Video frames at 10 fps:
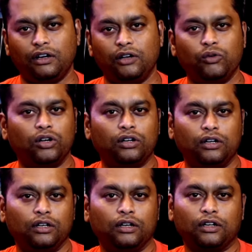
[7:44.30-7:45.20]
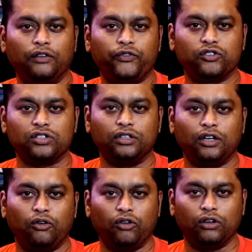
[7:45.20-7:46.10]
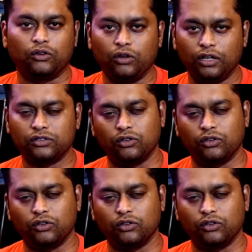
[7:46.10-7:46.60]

unwanted uh, confusion na ungalukku.